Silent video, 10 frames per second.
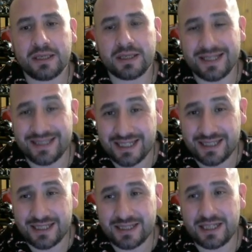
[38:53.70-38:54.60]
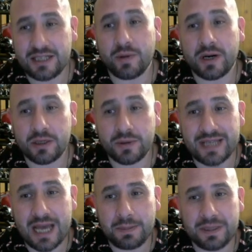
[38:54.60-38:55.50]
consistency, you want to know what's
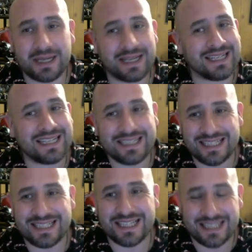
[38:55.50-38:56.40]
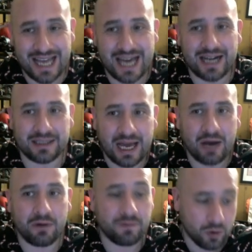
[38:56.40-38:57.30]
happening, and he just does not
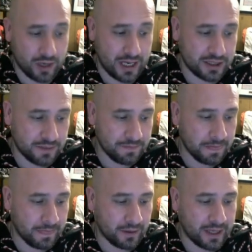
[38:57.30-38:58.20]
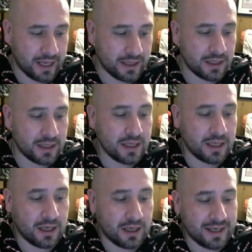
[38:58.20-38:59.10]
allow for it. Okay,
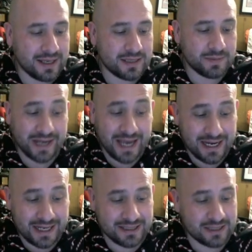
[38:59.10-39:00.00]
his mechanics, his